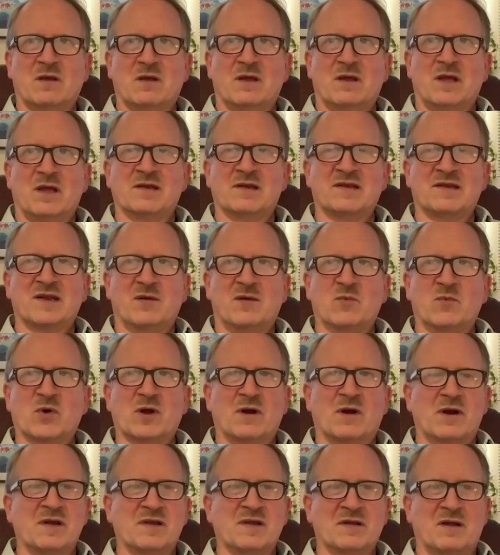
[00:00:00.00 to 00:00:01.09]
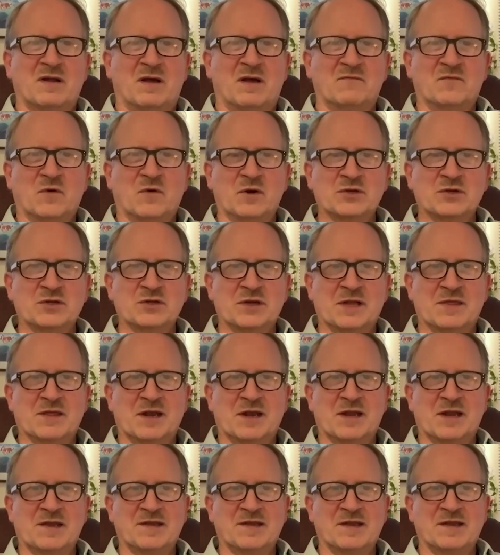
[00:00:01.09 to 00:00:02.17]
in some regards, unfortunate that
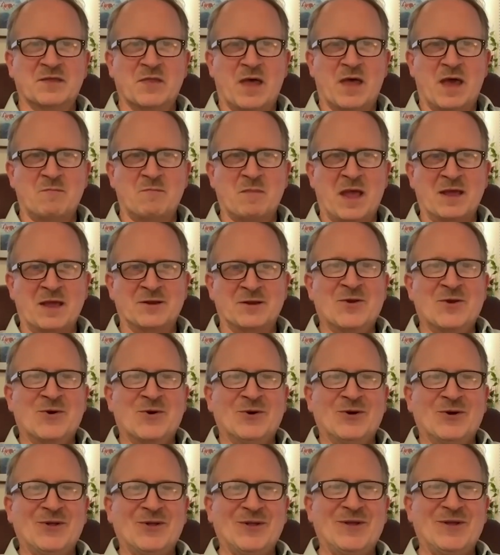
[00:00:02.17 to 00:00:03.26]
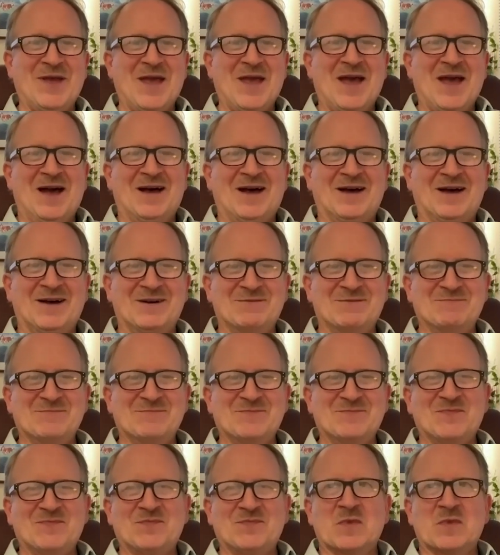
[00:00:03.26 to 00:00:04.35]
it's in that manual.
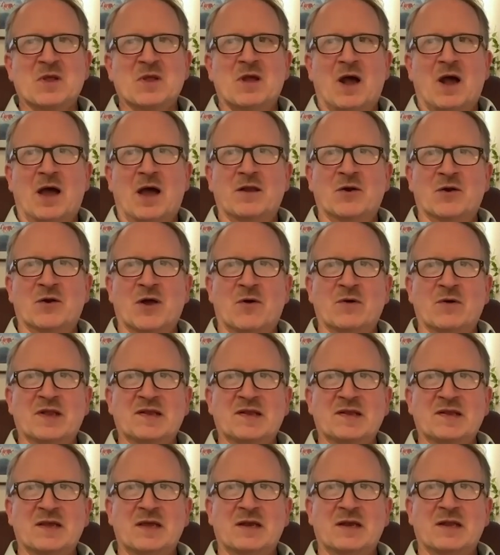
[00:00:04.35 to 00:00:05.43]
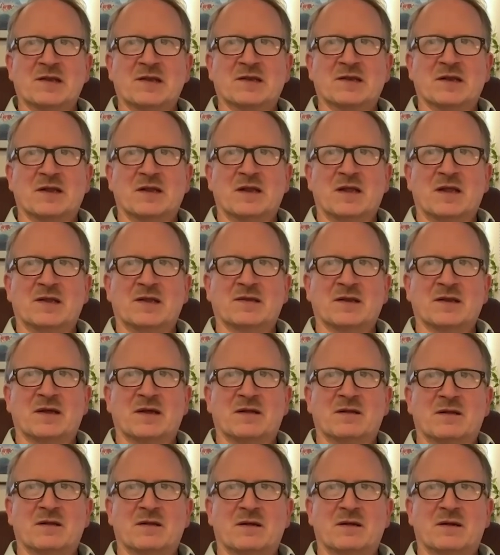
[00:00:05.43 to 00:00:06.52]
I don't always see it as
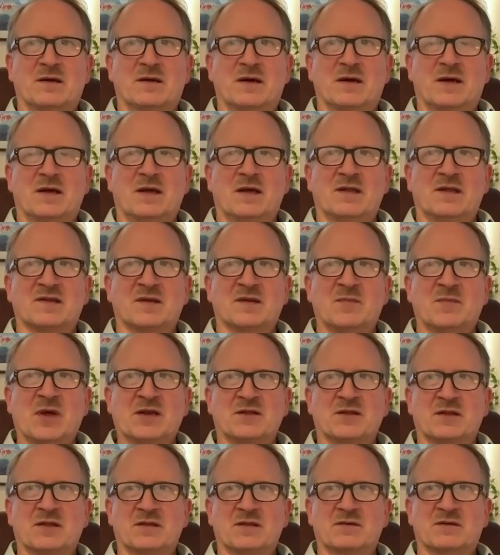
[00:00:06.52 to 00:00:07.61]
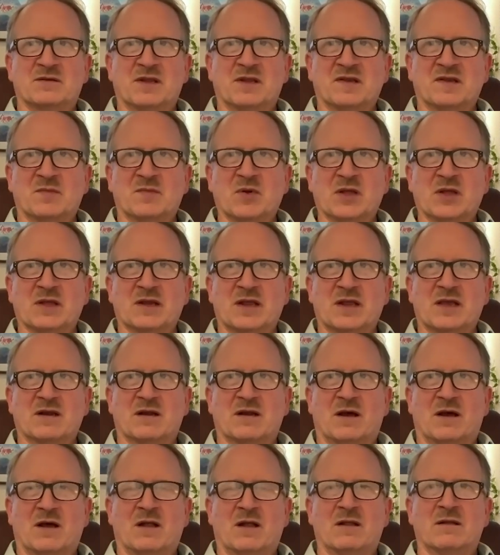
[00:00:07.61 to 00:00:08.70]
a mental disability at
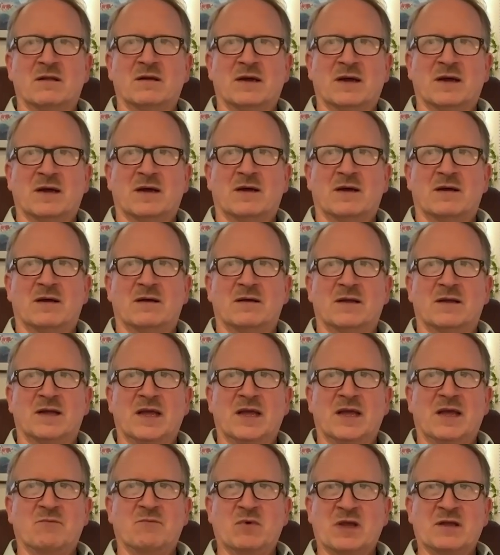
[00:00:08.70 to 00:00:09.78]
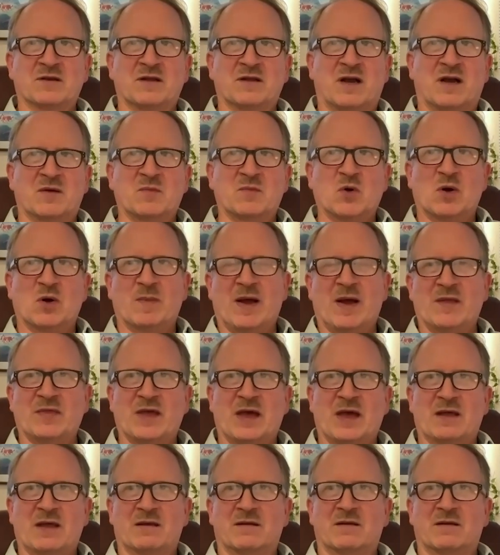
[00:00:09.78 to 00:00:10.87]
all. And we can talk more about
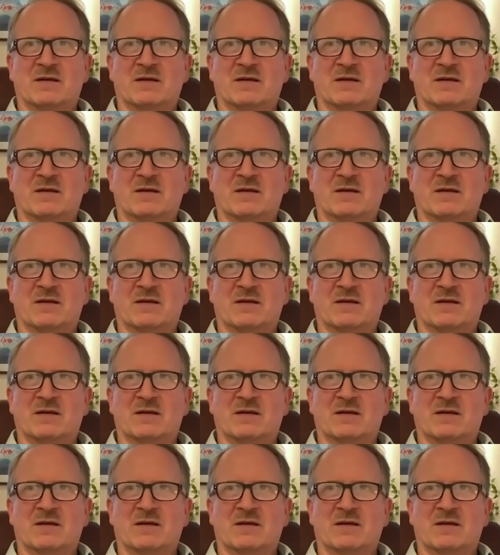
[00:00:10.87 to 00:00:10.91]
that